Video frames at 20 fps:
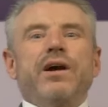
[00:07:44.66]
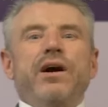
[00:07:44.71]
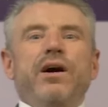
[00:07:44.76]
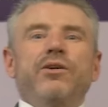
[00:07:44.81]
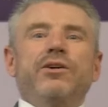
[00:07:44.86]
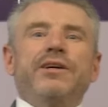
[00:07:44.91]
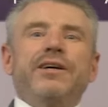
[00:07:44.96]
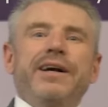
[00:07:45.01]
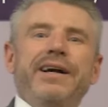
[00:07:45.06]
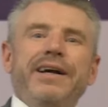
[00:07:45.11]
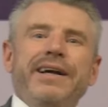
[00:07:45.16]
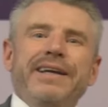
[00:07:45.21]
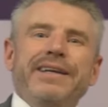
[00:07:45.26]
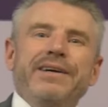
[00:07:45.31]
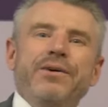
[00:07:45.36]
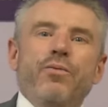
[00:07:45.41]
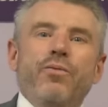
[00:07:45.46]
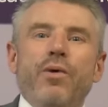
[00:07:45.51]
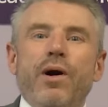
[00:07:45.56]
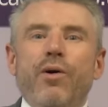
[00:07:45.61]

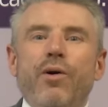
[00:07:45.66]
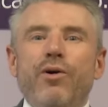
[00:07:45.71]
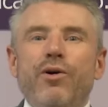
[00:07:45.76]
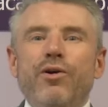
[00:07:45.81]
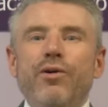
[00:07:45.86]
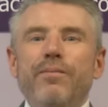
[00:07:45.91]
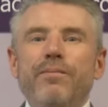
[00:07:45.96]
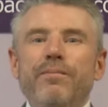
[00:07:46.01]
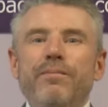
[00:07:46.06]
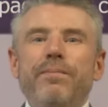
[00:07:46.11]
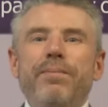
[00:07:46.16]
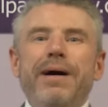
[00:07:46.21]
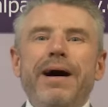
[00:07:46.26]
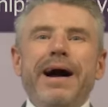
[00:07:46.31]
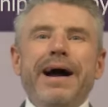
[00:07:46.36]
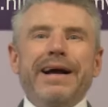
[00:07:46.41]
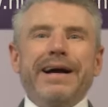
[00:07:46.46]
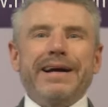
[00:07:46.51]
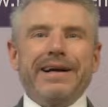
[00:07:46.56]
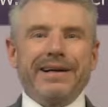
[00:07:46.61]
Okay, welcome
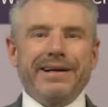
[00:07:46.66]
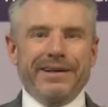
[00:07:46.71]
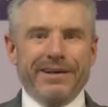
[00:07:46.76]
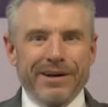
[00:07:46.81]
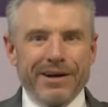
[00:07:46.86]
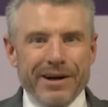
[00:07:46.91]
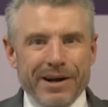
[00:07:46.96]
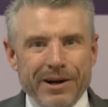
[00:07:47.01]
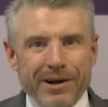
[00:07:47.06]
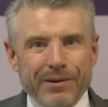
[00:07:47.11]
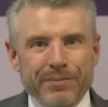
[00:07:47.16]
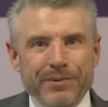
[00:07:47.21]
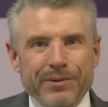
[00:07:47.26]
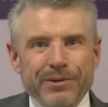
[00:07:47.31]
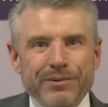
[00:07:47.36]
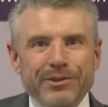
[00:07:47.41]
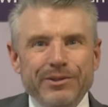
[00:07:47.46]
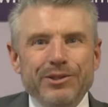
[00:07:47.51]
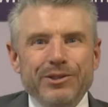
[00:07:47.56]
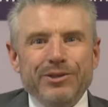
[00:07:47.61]
back. I hope
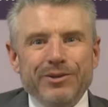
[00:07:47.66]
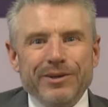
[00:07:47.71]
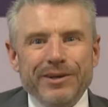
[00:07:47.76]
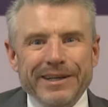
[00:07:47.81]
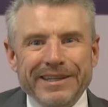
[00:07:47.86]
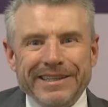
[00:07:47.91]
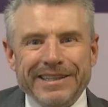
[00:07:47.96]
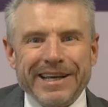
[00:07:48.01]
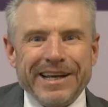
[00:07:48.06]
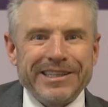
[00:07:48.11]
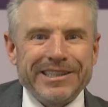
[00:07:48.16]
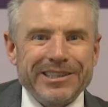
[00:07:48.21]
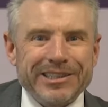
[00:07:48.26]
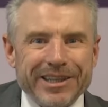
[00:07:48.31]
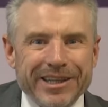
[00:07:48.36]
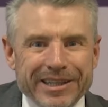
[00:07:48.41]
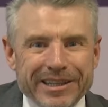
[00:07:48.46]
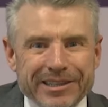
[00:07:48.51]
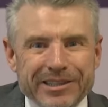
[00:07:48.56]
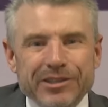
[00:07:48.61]
you enjoyed that
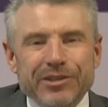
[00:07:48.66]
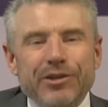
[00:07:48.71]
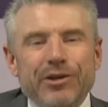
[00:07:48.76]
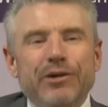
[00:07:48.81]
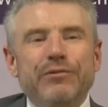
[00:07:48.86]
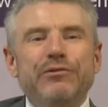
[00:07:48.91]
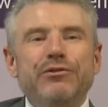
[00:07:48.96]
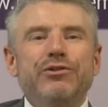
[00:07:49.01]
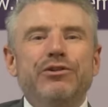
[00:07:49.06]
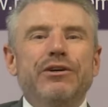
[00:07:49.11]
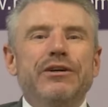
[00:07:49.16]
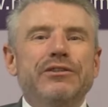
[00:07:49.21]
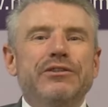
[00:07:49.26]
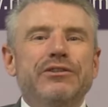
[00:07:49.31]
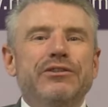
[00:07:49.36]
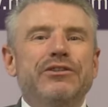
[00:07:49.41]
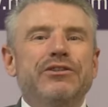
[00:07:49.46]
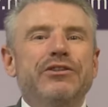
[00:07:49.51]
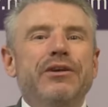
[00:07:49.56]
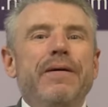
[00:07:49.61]
state of
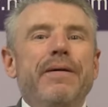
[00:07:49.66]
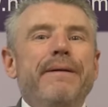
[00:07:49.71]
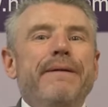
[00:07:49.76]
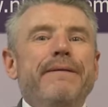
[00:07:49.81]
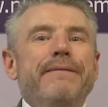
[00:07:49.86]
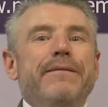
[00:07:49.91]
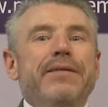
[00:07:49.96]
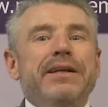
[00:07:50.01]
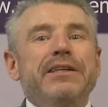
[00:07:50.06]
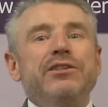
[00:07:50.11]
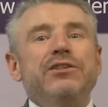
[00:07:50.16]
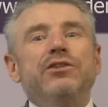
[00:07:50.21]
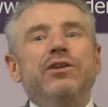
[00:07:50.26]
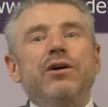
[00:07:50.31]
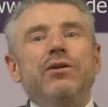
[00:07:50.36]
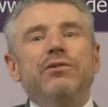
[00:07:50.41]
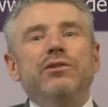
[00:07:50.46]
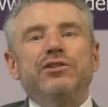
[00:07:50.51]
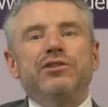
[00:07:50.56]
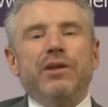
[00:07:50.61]
trance. That is
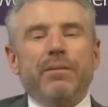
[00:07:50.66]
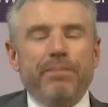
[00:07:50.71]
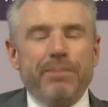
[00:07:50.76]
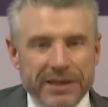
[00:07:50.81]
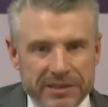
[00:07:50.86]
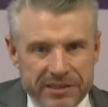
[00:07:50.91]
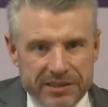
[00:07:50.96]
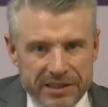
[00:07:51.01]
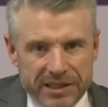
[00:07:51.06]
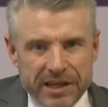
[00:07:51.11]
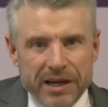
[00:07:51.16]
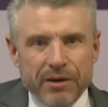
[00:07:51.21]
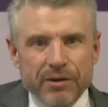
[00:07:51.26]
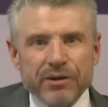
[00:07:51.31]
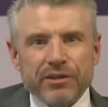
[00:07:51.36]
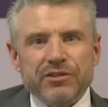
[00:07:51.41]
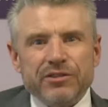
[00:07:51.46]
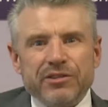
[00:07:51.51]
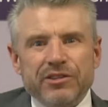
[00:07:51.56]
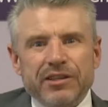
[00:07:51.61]
known as the Betty
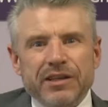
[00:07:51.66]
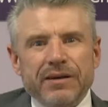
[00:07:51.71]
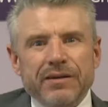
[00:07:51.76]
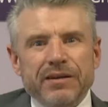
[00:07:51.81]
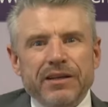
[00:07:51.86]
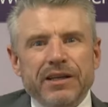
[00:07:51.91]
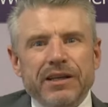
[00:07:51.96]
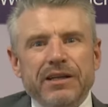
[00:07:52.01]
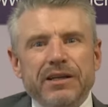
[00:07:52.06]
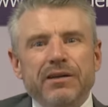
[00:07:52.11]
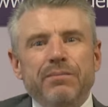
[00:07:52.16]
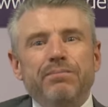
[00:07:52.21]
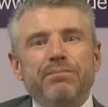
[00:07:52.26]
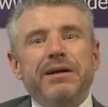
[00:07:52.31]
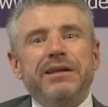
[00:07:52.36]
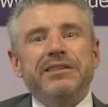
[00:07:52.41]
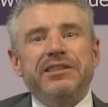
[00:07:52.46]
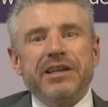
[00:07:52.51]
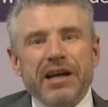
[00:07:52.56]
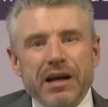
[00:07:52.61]
Erickson technique,
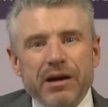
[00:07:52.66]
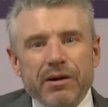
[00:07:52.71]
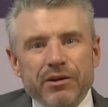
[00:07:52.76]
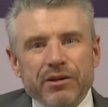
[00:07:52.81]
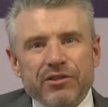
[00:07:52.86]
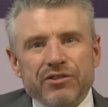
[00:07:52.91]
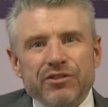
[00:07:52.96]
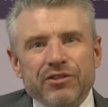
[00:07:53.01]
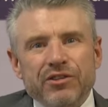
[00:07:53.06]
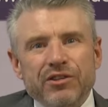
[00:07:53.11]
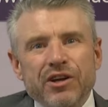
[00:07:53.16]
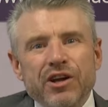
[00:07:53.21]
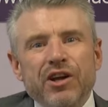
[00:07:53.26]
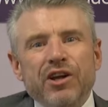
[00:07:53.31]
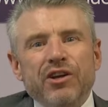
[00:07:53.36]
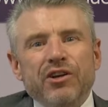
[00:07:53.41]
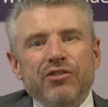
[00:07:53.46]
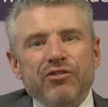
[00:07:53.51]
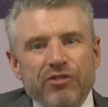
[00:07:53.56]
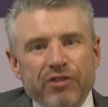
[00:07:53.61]
Betty Erickson
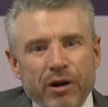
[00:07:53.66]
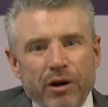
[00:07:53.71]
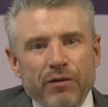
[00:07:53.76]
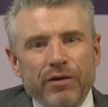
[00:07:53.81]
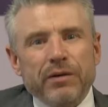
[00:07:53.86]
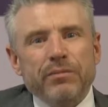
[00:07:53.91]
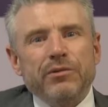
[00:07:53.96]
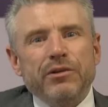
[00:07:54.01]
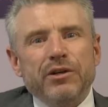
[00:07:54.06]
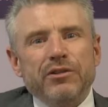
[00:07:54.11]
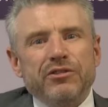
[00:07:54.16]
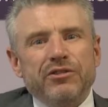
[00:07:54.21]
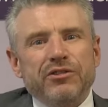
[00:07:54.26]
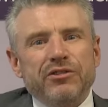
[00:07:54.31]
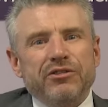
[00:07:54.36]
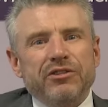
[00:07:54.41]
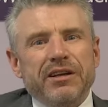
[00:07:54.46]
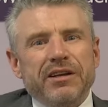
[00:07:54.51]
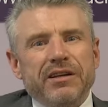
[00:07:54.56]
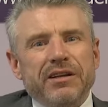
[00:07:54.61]

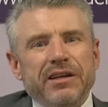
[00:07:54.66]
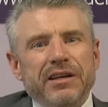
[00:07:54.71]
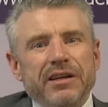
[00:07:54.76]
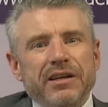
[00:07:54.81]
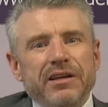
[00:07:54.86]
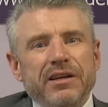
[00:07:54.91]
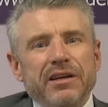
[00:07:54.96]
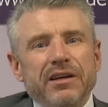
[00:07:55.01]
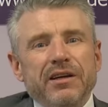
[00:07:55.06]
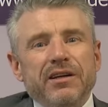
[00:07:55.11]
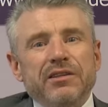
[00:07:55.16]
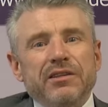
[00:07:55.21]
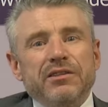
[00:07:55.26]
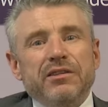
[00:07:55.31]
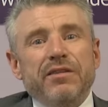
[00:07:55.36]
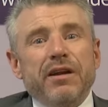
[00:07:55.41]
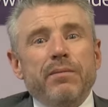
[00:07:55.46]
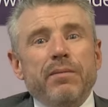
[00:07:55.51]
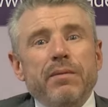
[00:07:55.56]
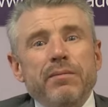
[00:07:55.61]
self-hypnosis technique,
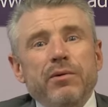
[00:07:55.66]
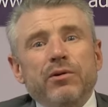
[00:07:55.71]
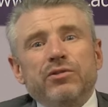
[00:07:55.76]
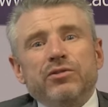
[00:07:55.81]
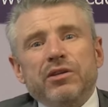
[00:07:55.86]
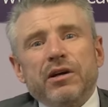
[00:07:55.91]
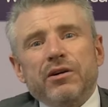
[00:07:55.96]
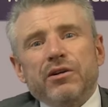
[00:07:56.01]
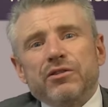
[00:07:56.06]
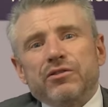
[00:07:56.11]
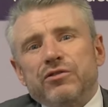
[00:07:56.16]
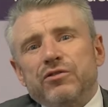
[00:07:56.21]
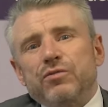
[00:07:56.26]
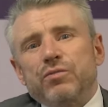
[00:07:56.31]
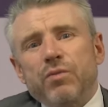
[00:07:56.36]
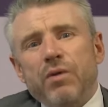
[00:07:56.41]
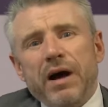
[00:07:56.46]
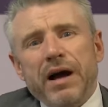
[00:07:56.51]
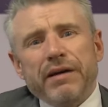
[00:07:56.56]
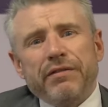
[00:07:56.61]
developed by Milton
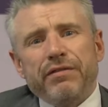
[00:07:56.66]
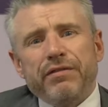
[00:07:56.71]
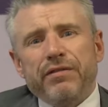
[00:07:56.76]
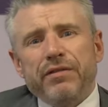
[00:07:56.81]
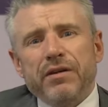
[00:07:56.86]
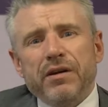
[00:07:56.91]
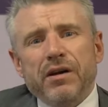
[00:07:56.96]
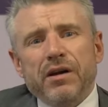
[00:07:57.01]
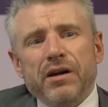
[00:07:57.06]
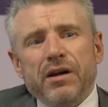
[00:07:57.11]
Erickson's wife,